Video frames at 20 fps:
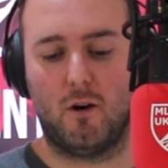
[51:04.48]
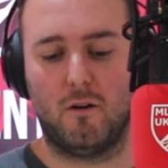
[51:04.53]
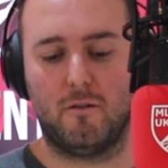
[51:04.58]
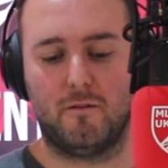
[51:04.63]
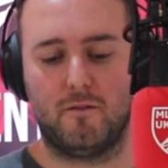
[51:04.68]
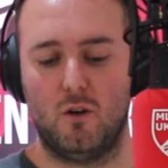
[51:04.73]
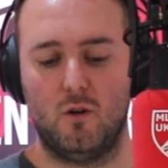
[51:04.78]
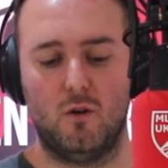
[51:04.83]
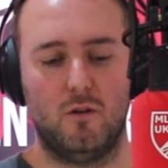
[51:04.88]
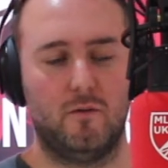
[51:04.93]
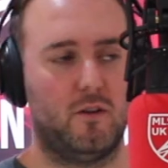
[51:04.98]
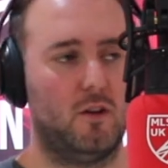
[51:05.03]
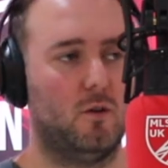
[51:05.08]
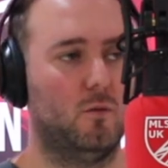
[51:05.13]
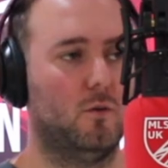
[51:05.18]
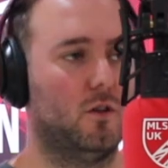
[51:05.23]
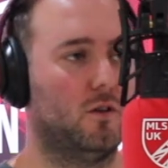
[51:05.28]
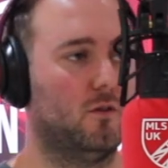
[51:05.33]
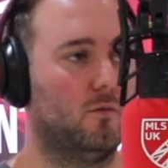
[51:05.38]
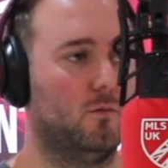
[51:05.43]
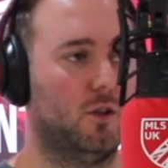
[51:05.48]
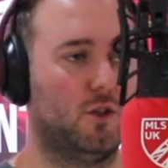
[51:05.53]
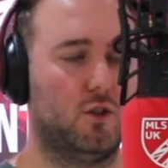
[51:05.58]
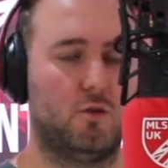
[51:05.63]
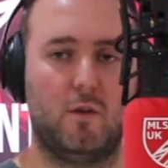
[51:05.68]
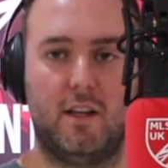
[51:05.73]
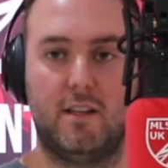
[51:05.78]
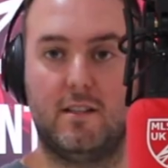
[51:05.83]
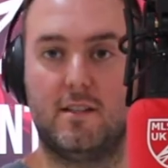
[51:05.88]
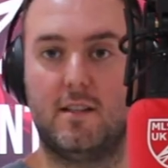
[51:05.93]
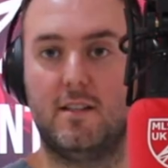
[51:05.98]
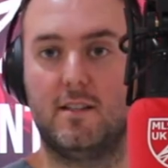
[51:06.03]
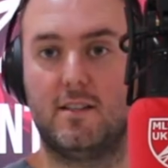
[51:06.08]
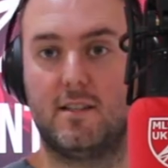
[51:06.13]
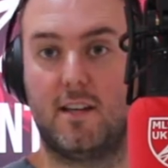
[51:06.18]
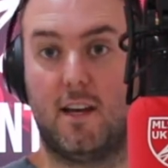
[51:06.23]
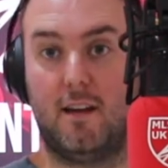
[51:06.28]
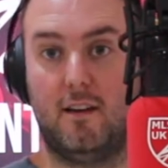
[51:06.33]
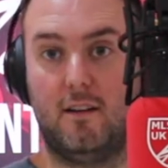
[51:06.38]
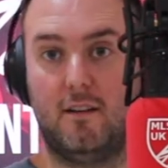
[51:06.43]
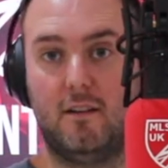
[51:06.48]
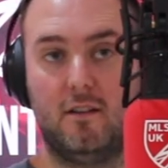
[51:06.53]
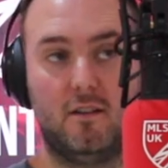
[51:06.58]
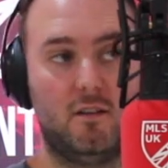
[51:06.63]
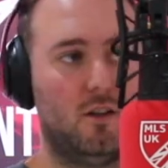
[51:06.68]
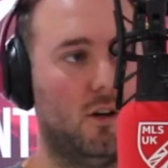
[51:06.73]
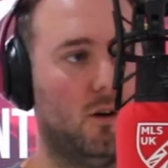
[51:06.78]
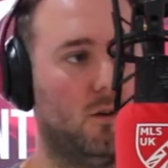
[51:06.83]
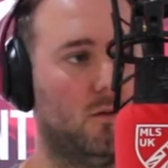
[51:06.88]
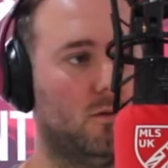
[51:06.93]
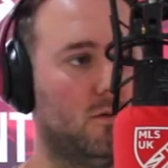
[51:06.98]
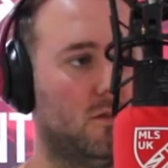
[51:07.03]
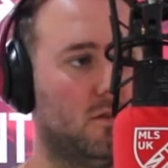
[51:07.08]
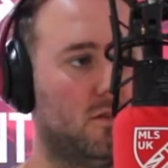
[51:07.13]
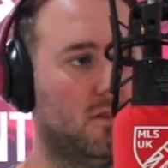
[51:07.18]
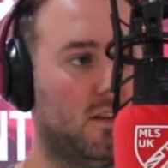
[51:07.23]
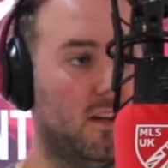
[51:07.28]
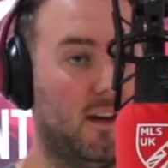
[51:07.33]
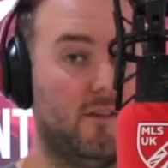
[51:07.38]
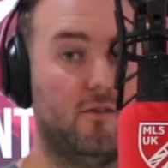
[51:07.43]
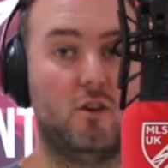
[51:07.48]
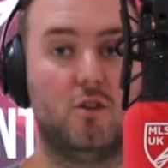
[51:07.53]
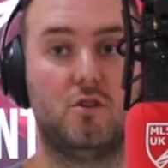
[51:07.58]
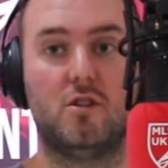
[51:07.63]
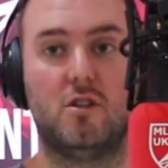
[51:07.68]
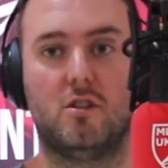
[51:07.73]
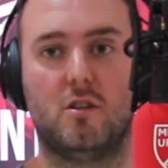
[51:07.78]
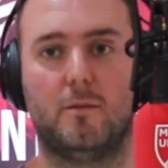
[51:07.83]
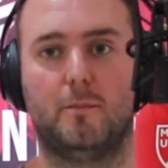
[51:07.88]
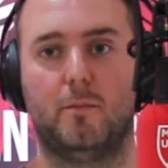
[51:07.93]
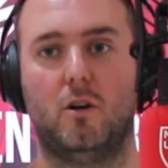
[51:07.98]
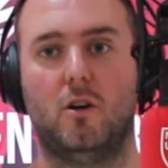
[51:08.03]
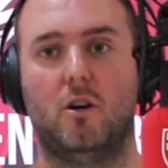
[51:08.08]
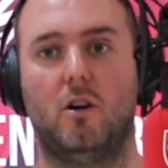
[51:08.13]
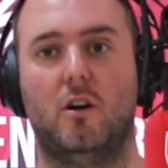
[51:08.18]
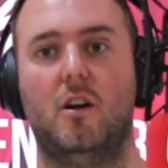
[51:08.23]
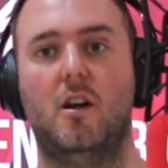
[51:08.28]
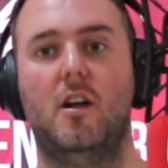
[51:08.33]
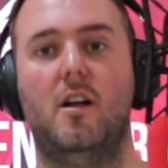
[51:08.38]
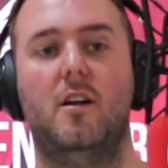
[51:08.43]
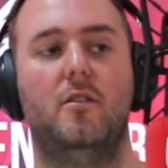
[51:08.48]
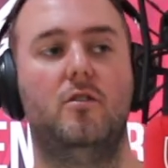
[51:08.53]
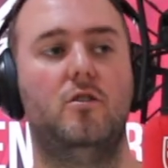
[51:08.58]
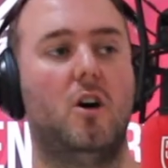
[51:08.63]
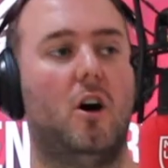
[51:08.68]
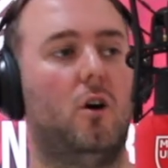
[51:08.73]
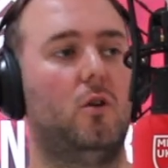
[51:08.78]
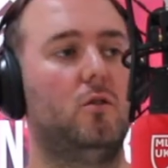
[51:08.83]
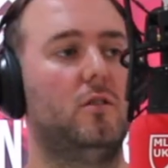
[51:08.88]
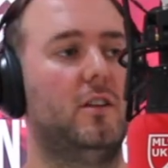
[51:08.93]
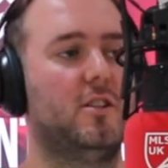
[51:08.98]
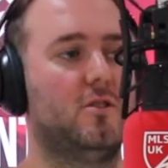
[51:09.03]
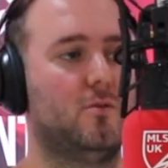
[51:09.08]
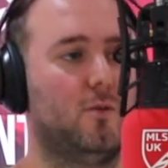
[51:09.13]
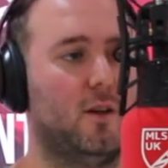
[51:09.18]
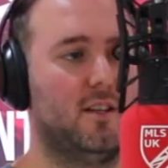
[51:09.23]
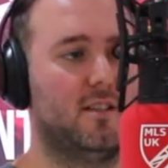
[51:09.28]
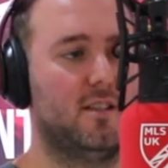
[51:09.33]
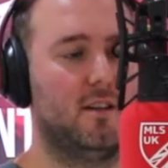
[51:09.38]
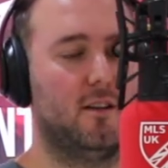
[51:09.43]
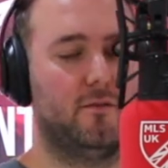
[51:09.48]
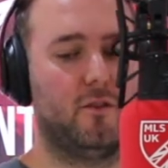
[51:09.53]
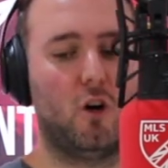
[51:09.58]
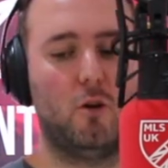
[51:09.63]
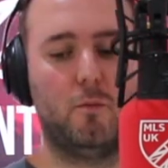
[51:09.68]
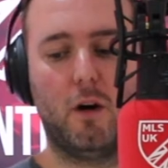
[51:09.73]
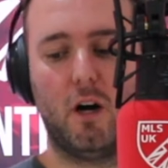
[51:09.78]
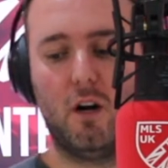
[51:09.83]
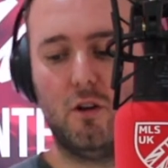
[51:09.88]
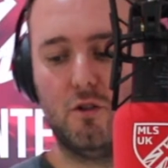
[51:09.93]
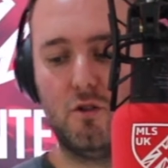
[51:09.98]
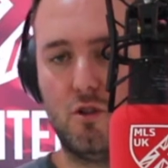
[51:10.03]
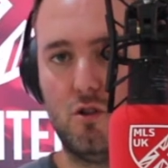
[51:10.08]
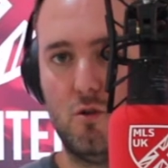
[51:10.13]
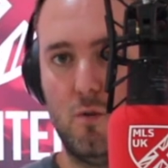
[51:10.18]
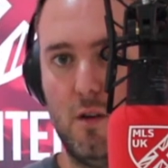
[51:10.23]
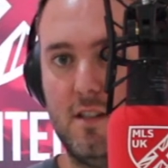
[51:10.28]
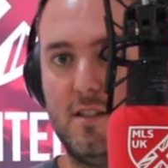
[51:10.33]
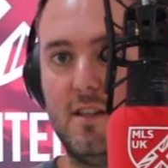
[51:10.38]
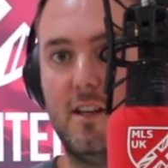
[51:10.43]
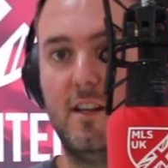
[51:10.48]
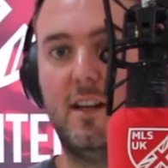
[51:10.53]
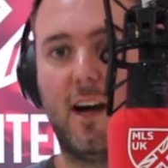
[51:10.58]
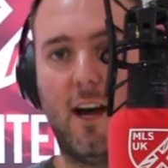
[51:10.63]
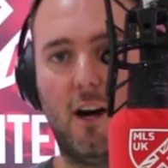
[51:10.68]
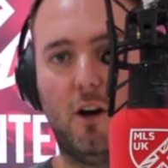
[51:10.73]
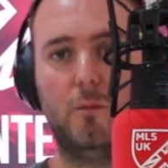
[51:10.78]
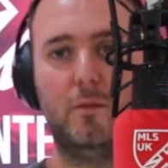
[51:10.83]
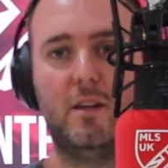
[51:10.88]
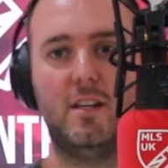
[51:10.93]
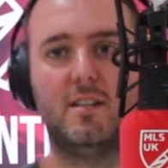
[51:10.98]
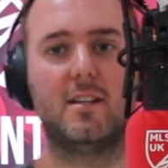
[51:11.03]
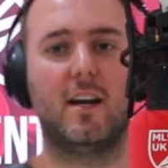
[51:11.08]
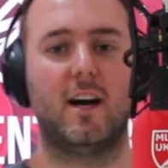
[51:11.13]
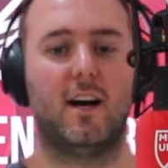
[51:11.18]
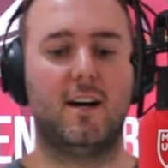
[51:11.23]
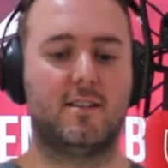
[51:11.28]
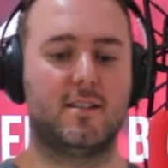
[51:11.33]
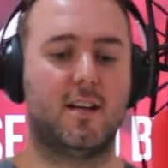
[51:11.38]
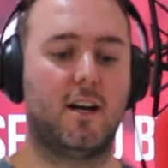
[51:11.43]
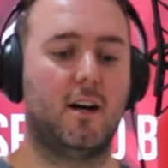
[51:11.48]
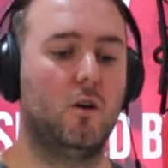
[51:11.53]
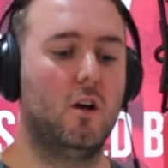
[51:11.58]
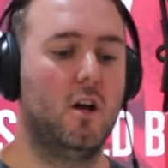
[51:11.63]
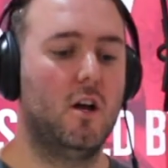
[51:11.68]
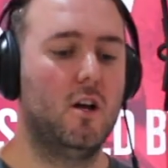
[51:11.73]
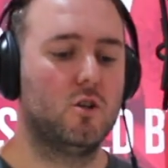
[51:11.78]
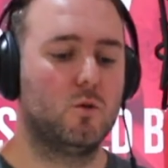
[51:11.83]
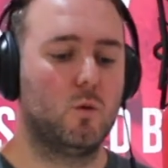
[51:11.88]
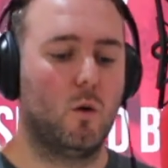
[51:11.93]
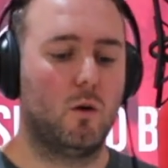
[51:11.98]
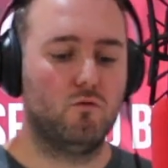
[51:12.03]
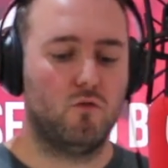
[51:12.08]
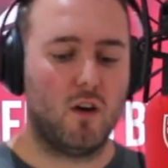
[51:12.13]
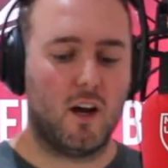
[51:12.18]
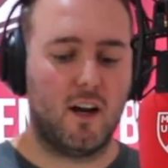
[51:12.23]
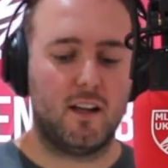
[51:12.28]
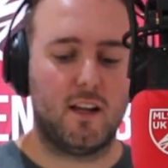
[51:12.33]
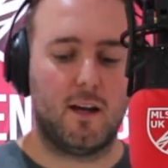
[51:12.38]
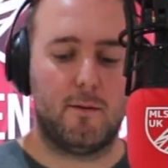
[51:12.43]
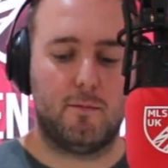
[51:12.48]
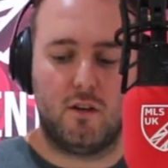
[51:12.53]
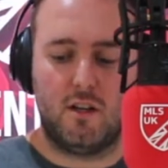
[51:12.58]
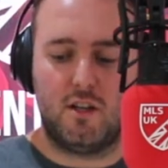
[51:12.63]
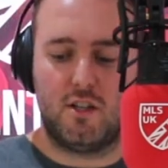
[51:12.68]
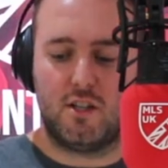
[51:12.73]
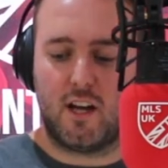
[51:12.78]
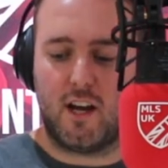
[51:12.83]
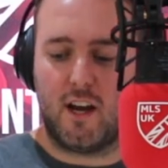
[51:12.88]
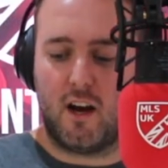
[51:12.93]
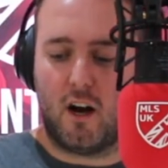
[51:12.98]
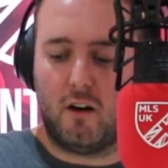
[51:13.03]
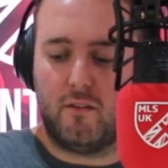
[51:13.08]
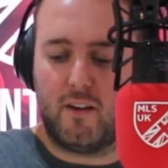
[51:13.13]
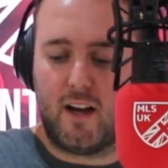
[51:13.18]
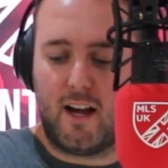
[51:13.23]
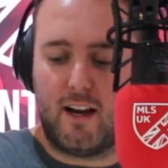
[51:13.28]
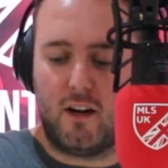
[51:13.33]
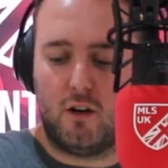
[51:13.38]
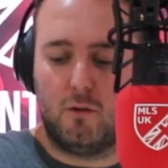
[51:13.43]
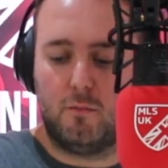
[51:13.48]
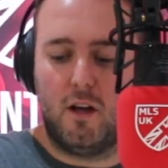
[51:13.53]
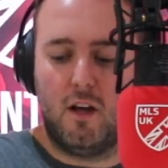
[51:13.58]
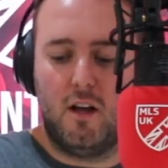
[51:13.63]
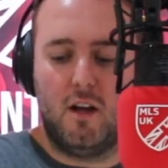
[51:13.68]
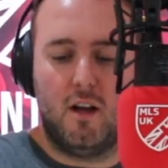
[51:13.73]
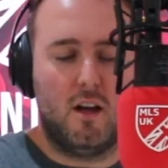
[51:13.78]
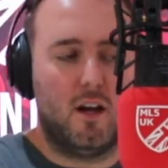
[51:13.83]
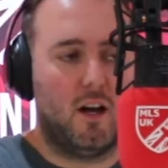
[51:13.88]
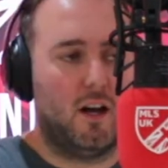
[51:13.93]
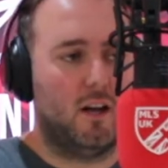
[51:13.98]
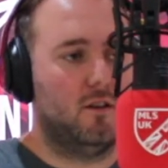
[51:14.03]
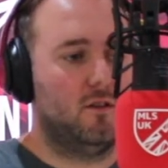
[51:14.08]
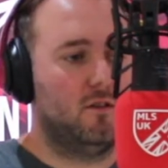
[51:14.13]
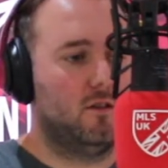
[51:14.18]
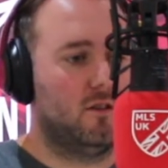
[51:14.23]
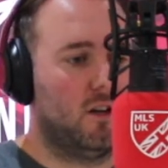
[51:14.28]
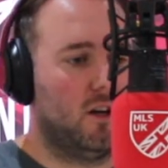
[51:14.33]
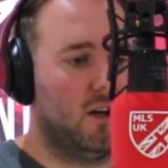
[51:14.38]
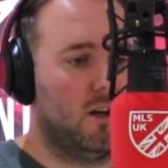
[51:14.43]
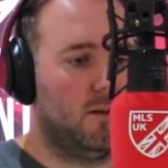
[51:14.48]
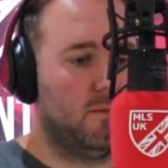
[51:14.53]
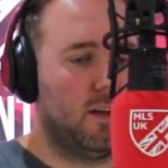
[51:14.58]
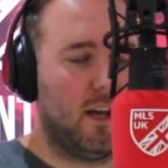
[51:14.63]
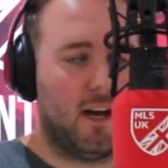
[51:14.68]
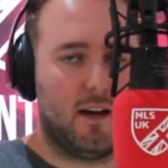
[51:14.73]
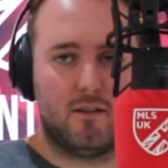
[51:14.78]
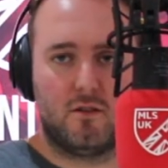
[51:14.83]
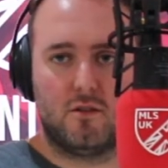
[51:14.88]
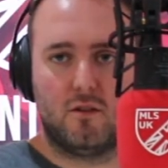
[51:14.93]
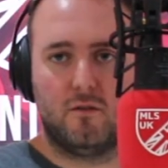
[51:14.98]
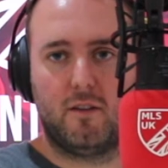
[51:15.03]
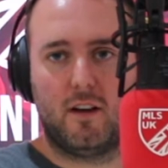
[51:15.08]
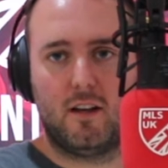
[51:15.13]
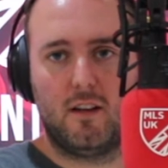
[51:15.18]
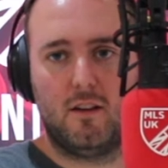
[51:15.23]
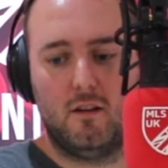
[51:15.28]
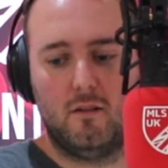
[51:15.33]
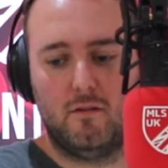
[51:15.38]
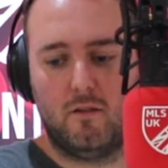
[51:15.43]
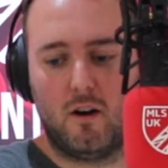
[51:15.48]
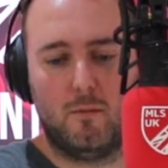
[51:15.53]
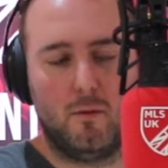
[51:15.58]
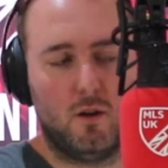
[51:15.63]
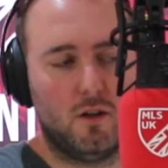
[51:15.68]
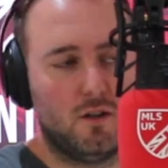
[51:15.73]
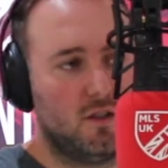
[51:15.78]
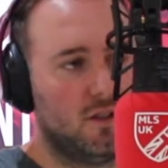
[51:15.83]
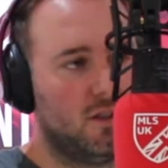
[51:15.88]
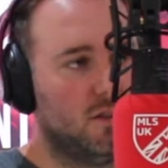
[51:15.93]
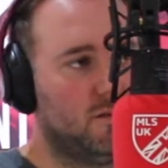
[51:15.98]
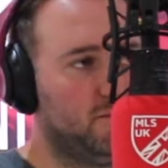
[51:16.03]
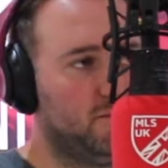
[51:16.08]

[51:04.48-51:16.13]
a few of you were tweeting saying, giving us your support, not only tweeting a vote, but also tweeting help these guys out. So we really appreciate all the help. And so thank you very much.